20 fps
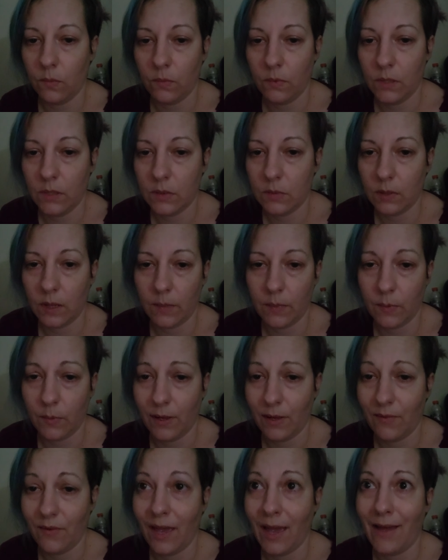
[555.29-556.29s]
he's wiping, we
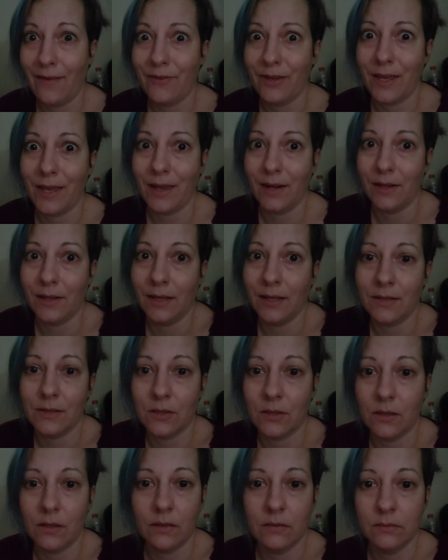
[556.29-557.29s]
have half a can of
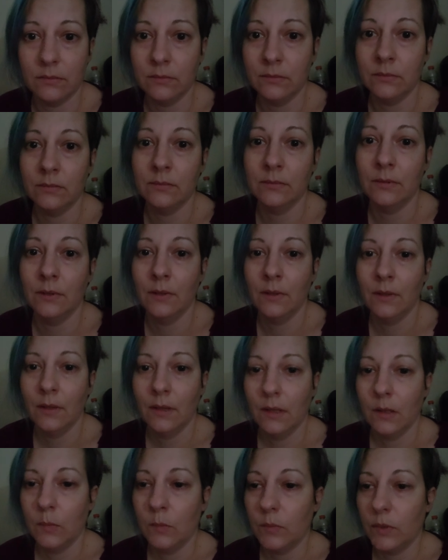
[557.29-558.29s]
Lysol,
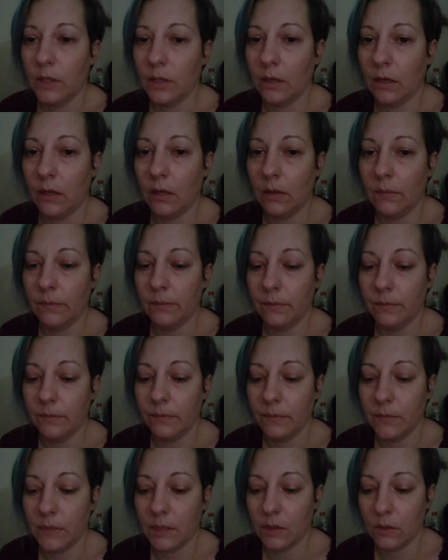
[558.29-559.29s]
but,
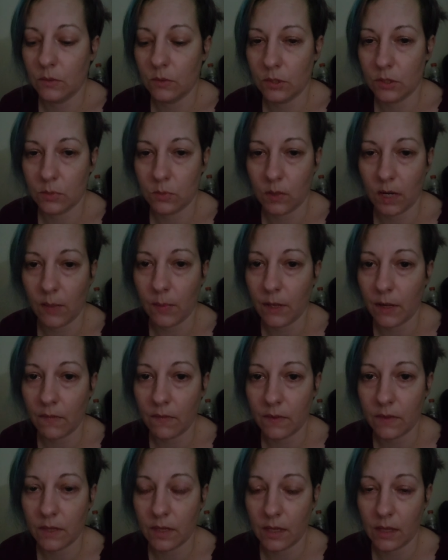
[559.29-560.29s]
just wiping
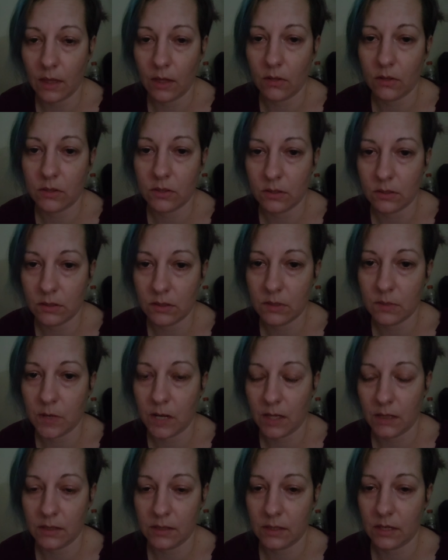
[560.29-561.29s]
everything. There are certain
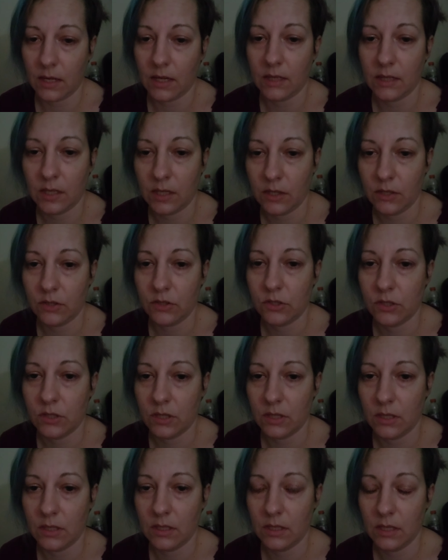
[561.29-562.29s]
spots that I touch
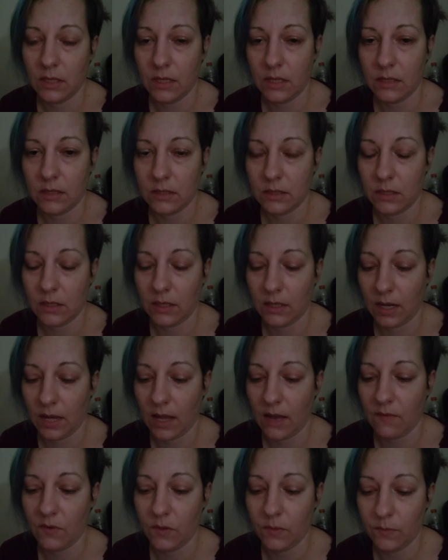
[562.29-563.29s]
that he doesn't touch, like, I
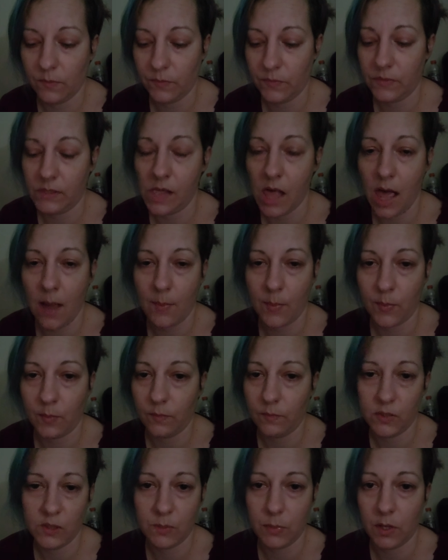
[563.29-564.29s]
have a lap
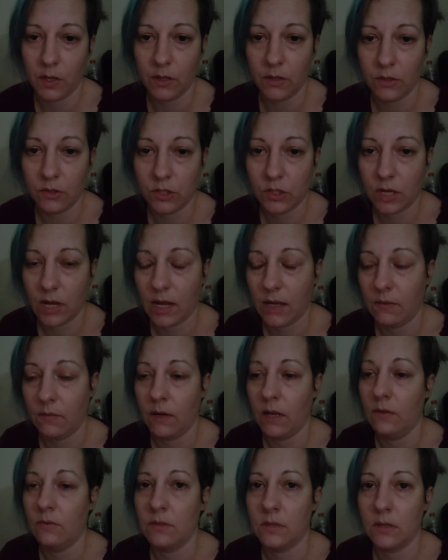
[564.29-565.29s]
sponge tied
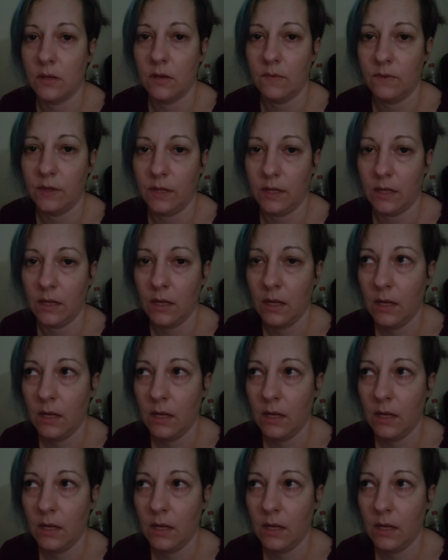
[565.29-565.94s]
around stuff, like,